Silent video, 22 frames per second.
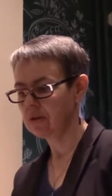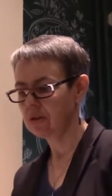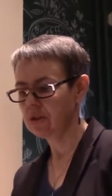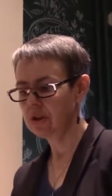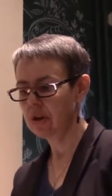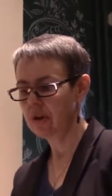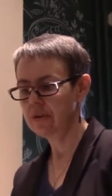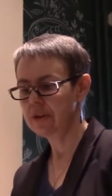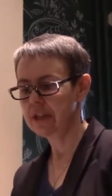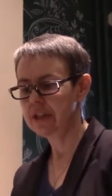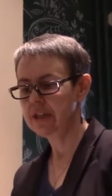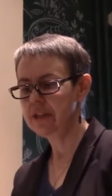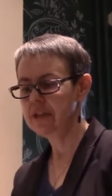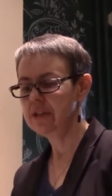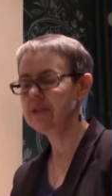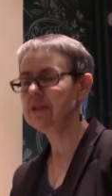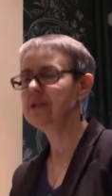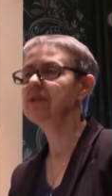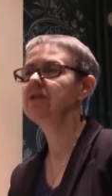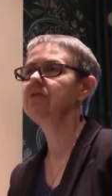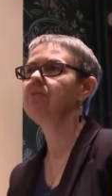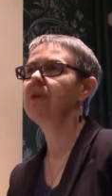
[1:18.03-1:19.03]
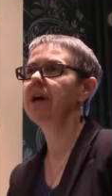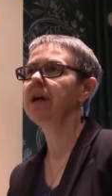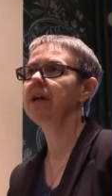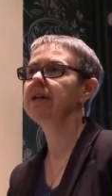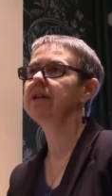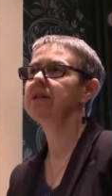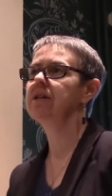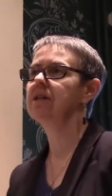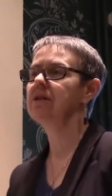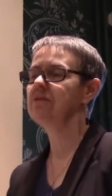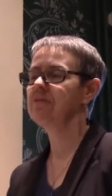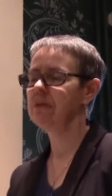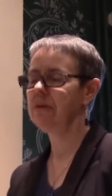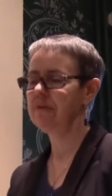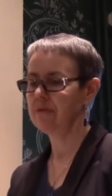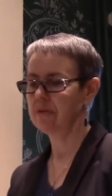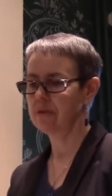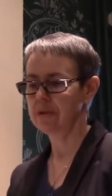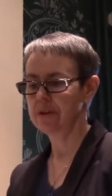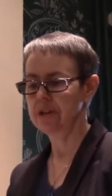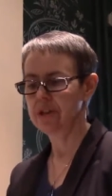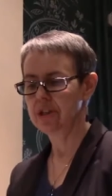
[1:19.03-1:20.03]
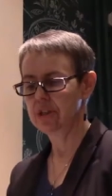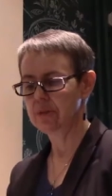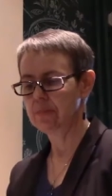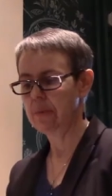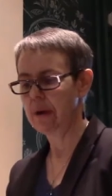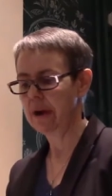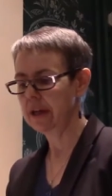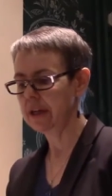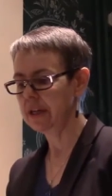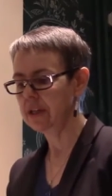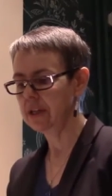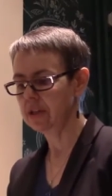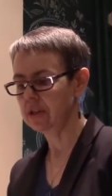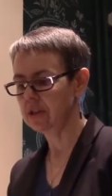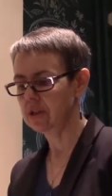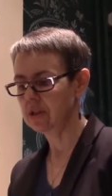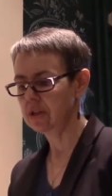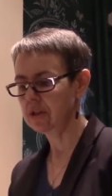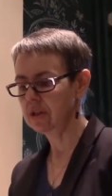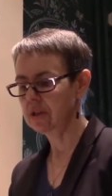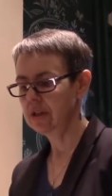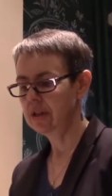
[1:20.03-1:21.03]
Joe had eased his way into the river inch by inch.